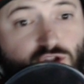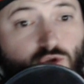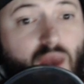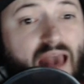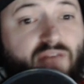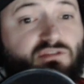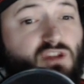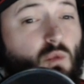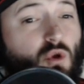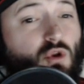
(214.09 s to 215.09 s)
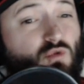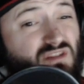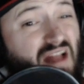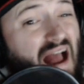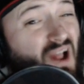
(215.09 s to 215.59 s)
to have someone who's
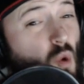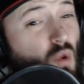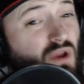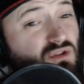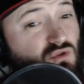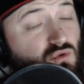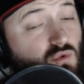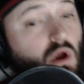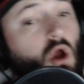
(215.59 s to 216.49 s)
not going to